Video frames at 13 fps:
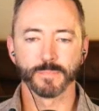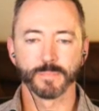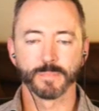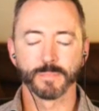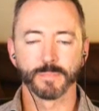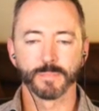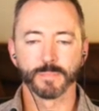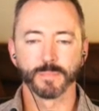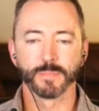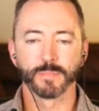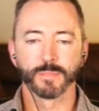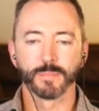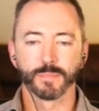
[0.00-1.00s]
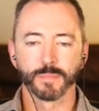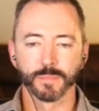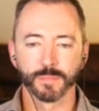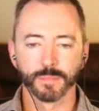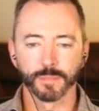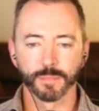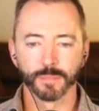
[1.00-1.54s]

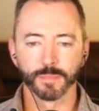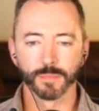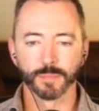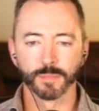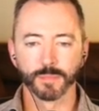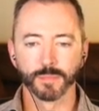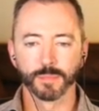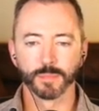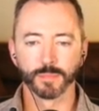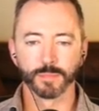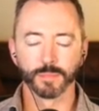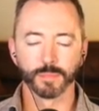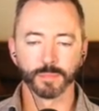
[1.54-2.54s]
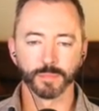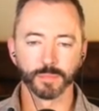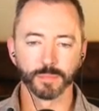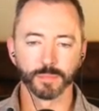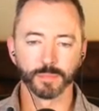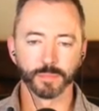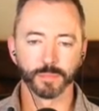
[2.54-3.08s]

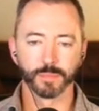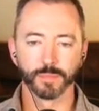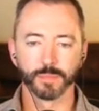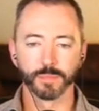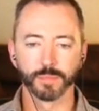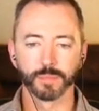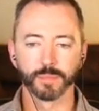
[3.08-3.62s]
The person shown says nothing.